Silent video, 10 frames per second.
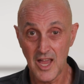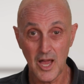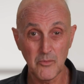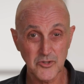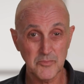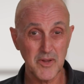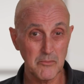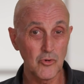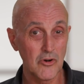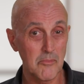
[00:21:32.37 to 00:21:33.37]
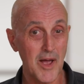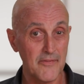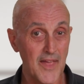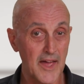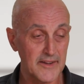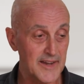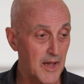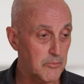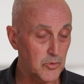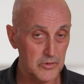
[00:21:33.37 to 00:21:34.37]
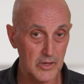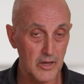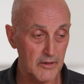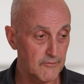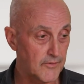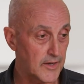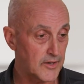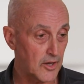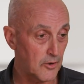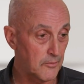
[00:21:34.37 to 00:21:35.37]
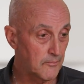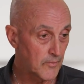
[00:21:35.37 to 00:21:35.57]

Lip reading: and we'll speak more about that in our borderline video.